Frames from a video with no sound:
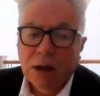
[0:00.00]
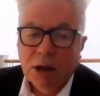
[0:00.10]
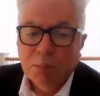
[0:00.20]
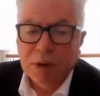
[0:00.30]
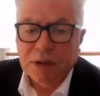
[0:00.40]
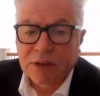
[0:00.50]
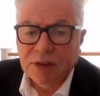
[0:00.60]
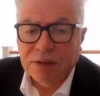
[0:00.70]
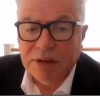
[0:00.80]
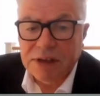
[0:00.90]
But I think
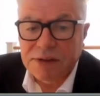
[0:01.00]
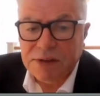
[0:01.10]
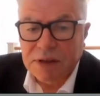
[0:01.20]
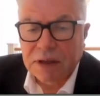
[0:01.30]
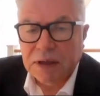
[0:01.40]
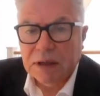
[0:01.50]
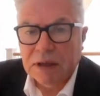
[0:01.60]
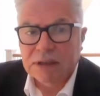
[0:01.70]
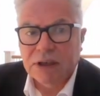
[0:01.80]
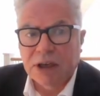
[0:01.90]
there is
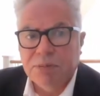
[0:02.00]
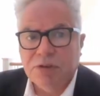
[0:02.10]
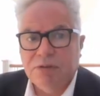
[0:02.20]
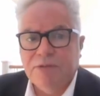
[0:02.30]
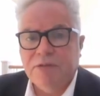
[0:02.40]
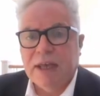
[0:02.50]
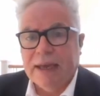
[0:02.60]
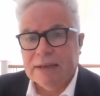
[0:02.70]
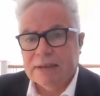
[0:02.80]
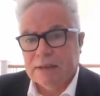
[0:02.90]
a time to
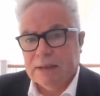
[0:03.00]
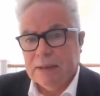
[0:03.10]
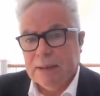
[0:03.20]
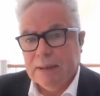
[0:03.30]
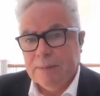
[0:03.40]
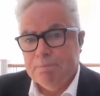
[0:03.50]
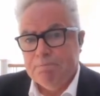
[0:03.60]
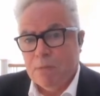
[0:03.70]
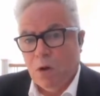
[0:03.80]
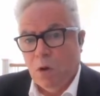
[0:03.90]
reflect
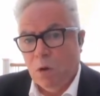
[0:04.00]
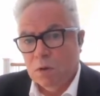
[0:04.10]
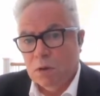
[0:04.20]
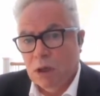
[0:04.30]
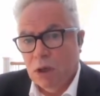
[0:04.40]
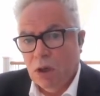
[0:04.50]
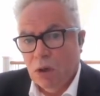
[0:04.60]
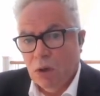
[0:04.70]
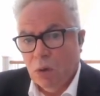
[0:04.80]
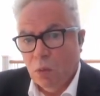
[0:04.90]
on
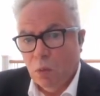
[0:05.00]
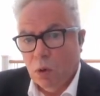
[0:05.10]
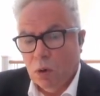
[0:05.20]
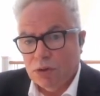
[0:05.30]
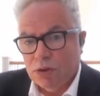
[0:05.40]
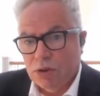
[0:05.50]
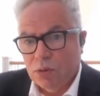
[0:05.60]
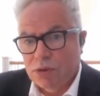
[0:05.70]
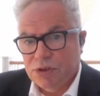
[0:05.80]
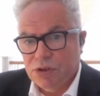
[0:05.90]
what
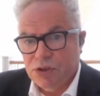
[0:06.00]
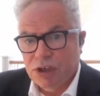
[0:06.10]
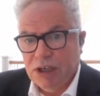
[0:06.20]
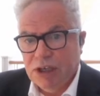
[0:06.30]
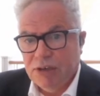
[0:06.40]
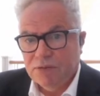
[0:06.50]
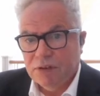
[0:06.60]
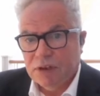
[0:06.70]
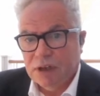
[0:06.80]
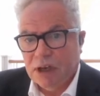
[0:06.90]
was
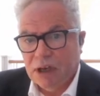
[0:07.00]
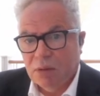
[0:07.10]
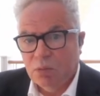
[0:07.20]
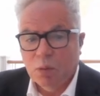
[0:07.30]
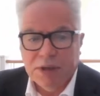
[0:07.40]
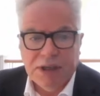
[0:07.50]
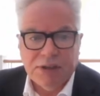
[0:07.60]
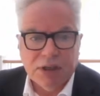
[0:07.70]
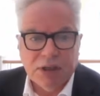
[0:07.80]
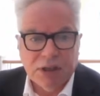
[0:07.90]
achieved and what we need
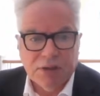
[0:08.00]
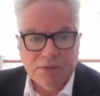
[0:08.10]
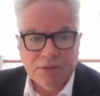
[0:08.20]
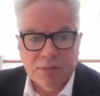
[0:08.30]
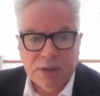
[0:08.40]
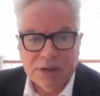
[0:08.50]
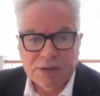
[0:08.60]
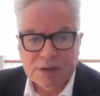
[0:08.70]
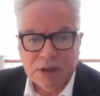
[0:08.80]
to learn from this.